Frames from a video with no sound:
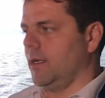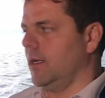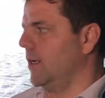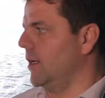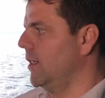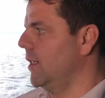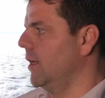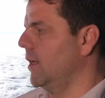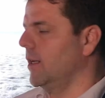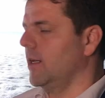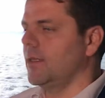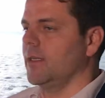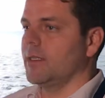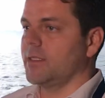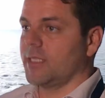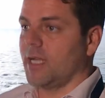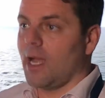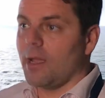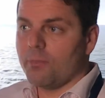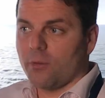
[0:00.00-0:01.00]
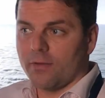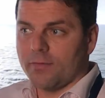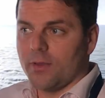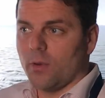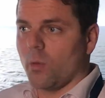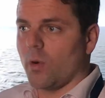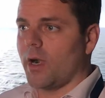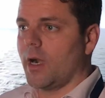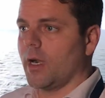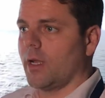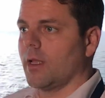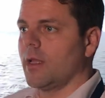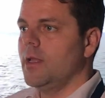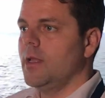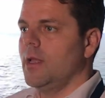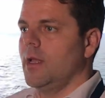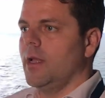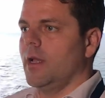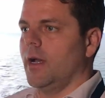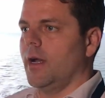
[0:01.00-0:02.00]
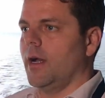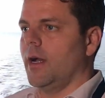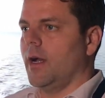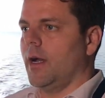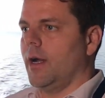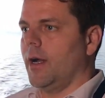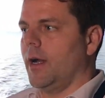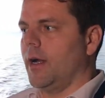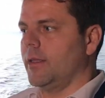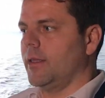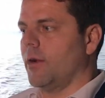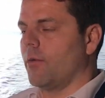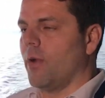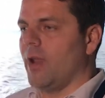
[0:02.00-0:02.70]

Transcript: The type of the work, the